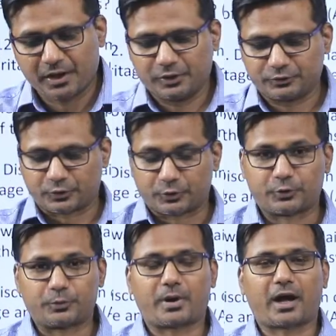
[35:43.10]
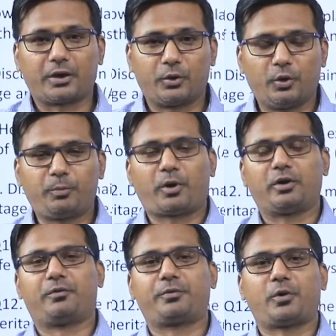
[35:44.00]
So I hope all
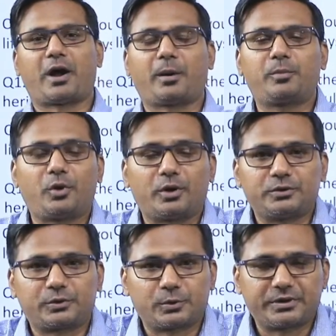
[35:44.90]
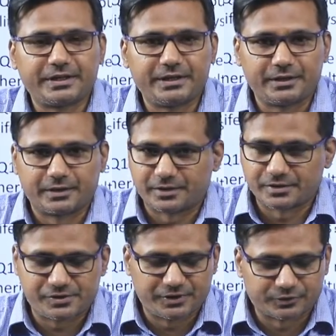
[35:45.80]
of you have gone through the
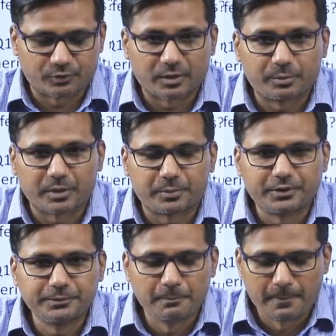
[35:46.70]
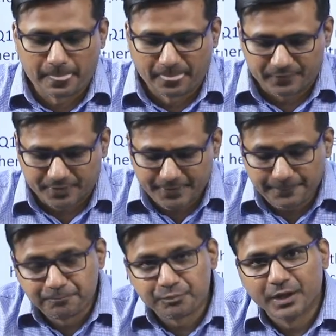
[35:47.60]
GS1 paper, right?
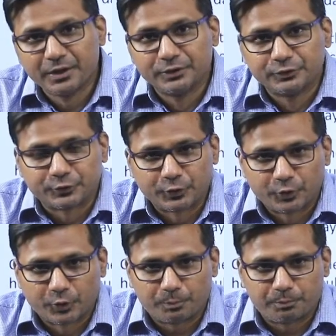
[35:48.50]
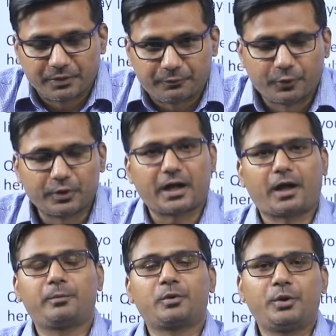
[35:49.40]
So before
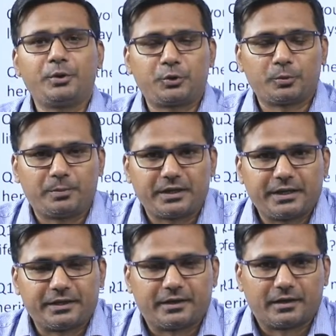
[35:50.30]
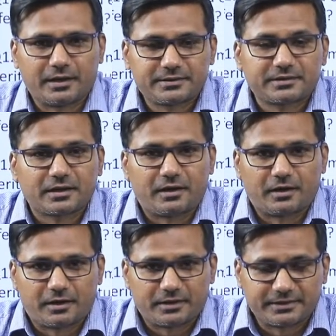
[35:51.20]
I'm going to begin, let's
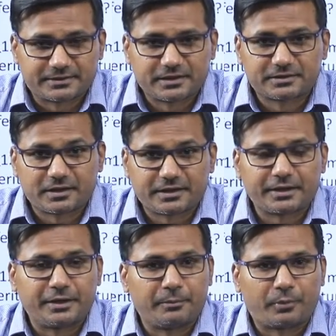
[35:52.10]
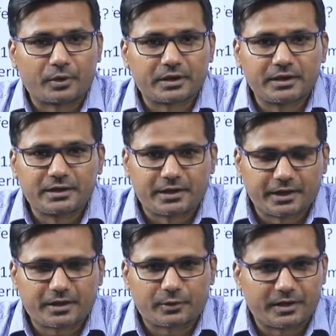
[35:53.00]
discuss certain important
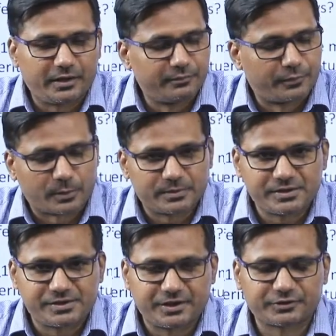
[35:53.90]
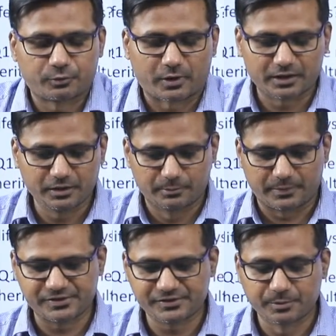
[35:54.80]
takeaway from the GS1
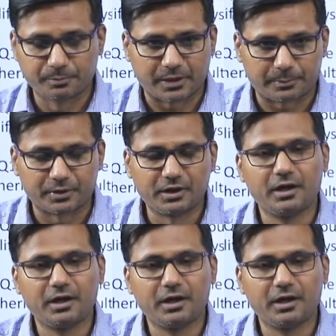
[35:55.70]
mains paper,